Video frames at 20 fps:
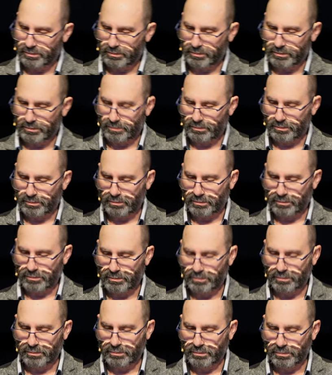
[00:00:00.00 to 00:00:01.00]

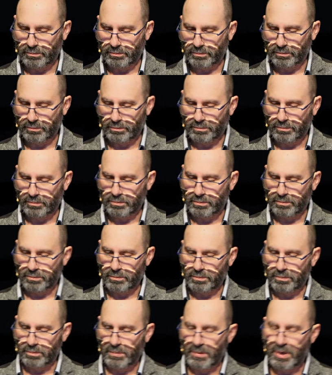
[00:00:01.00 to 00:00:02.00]

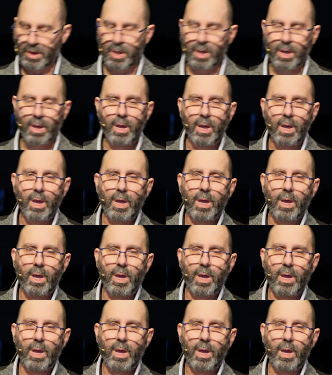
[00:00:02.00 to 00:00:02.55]
(no one is talking)